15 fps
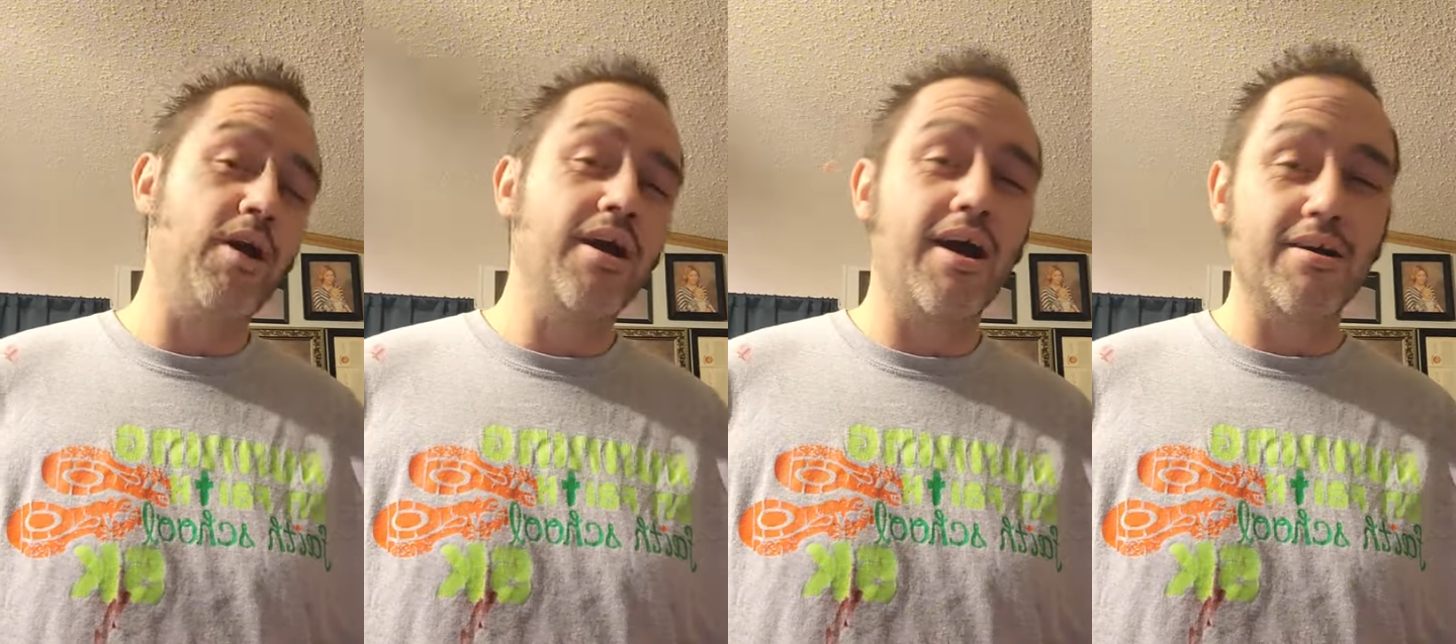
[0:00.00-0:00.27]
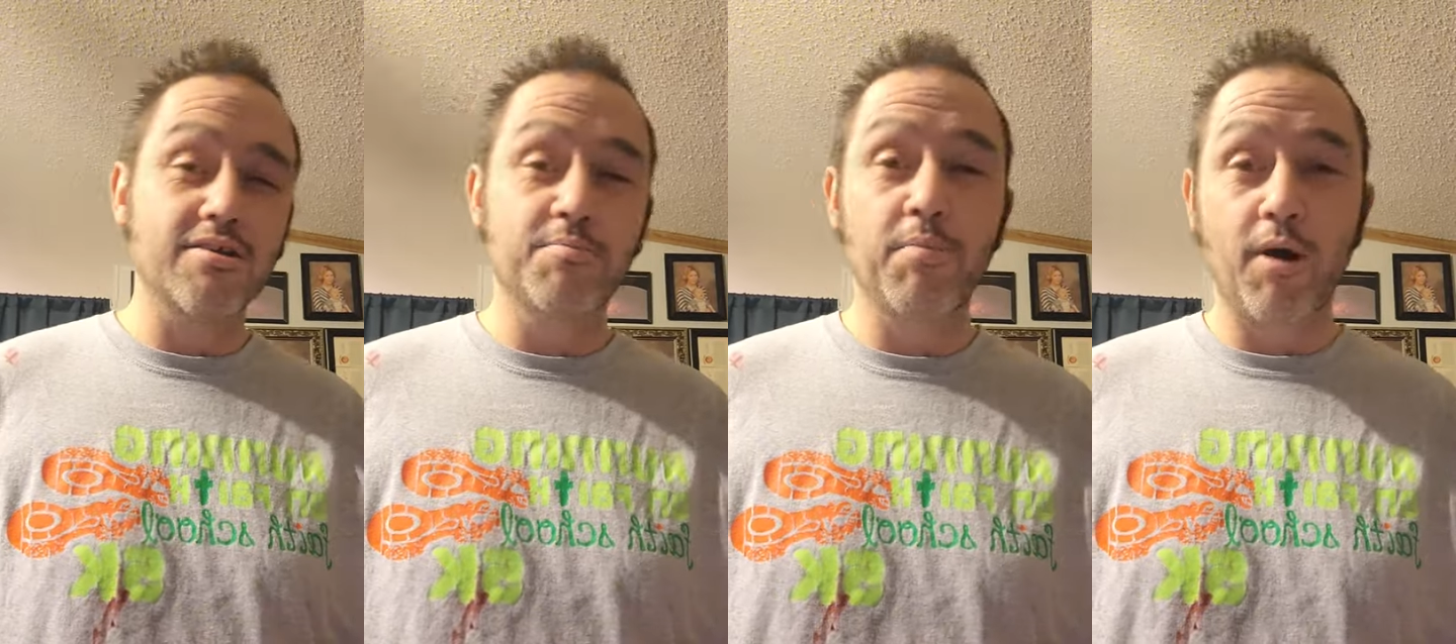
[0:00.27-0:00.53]

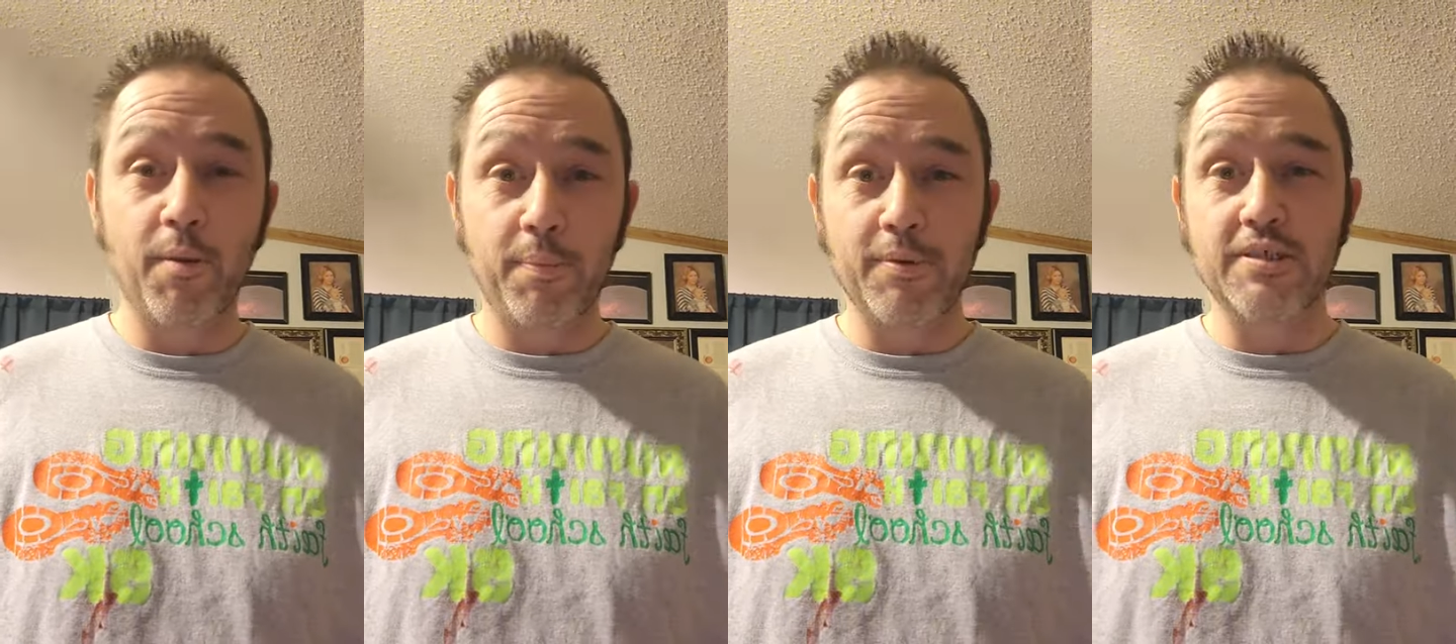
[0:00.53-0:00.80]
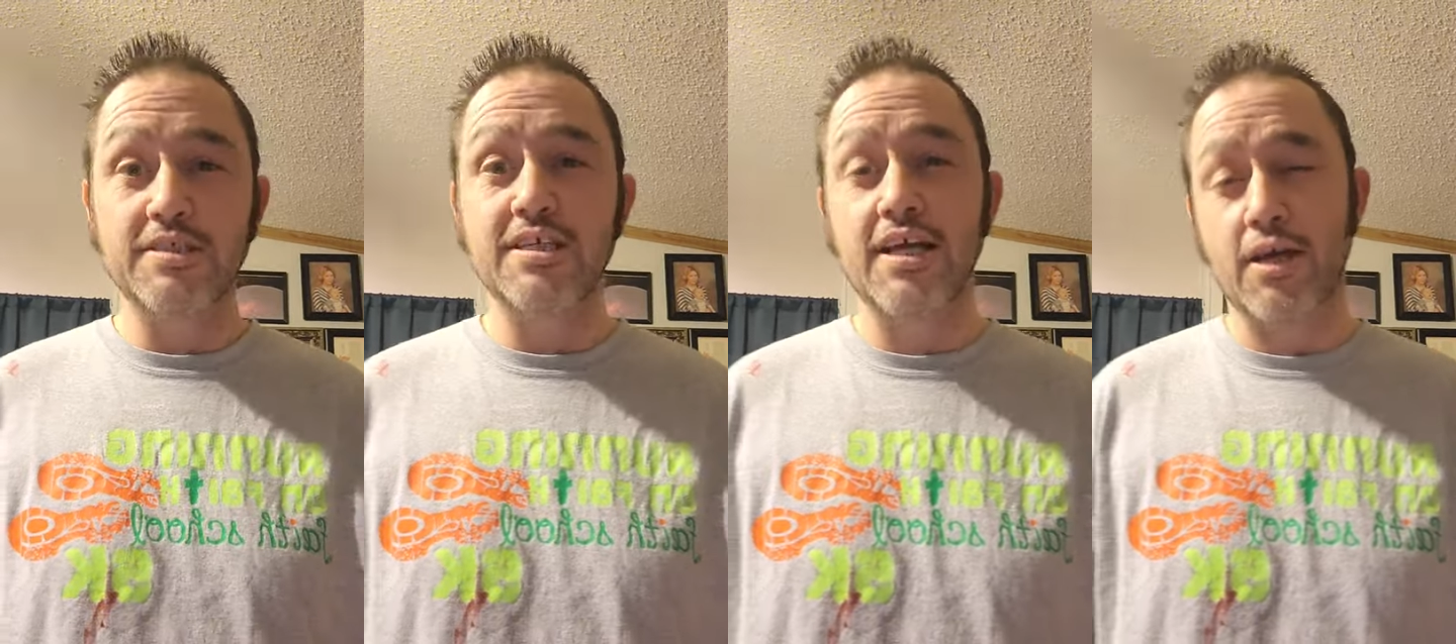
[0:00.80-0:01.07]
God's
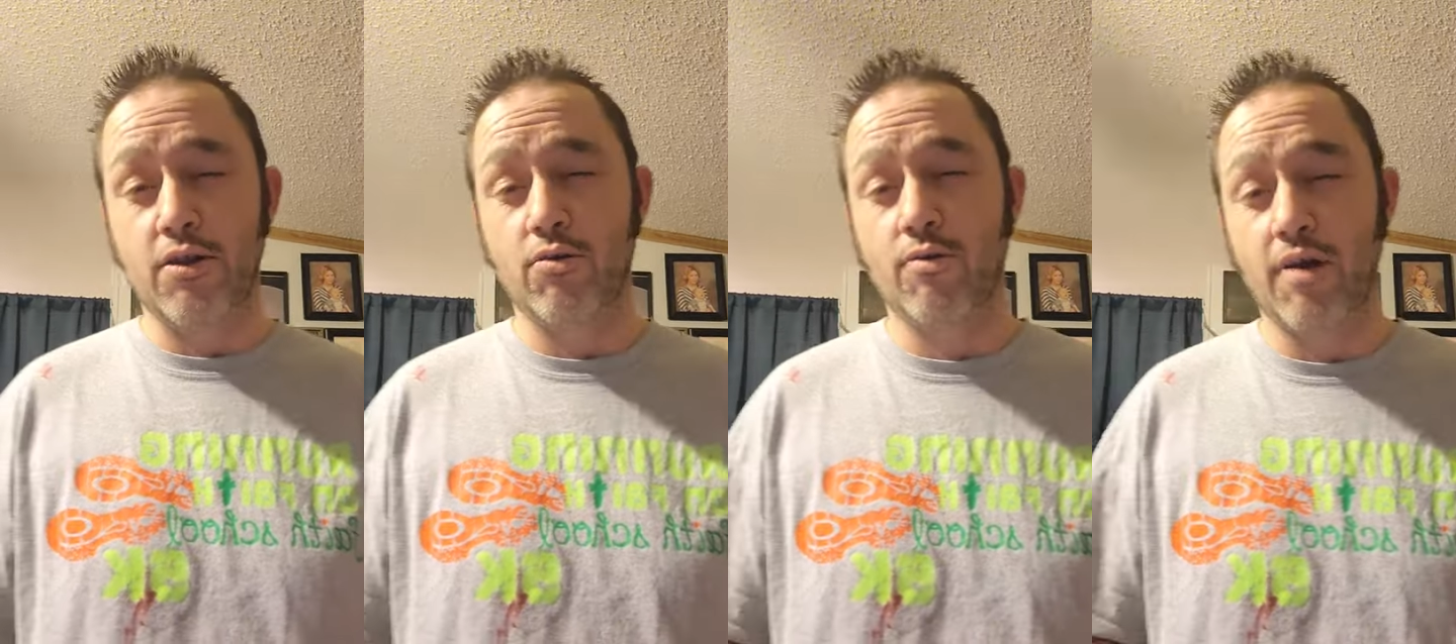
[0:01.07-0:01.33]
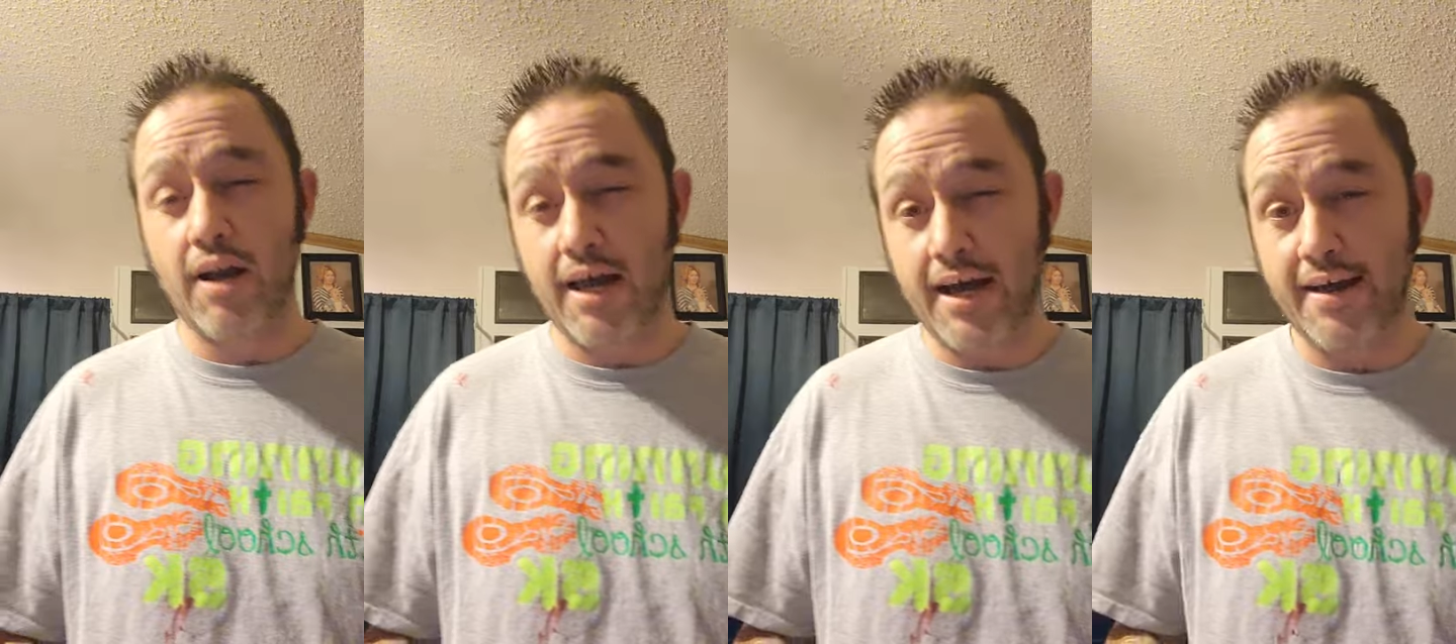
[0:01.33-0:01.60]
purpose in your
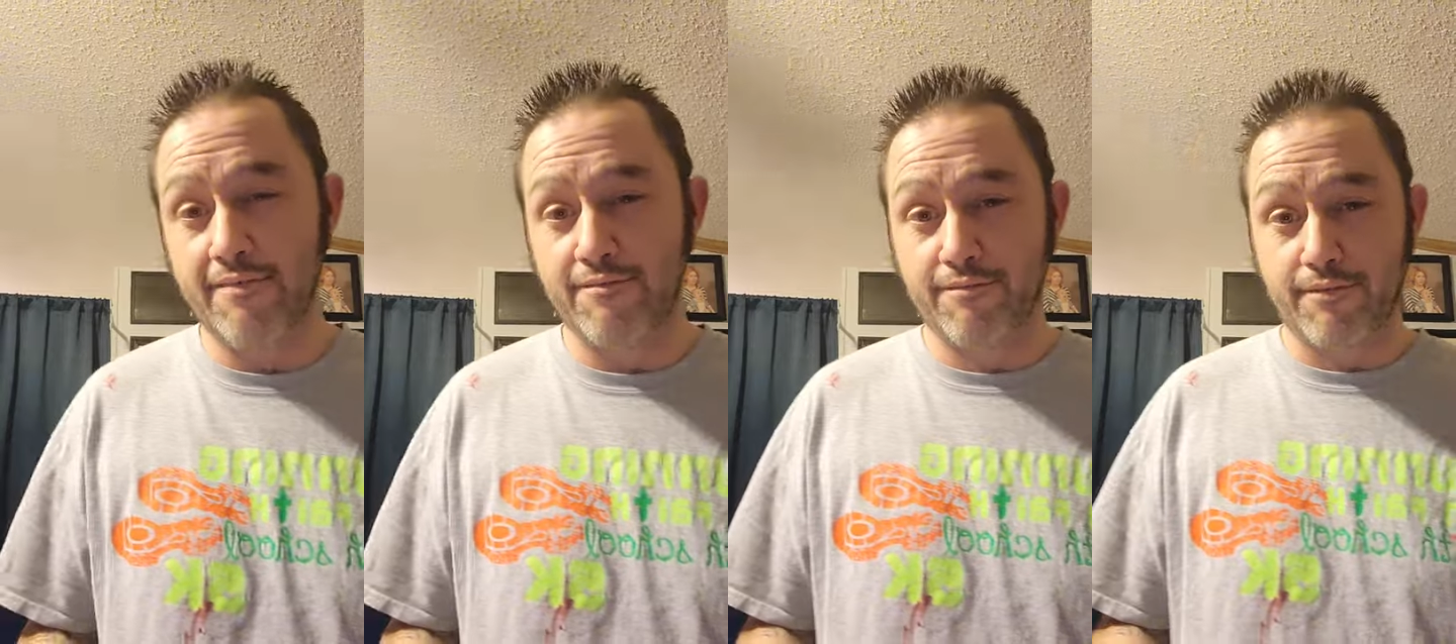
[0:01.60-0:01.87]
life.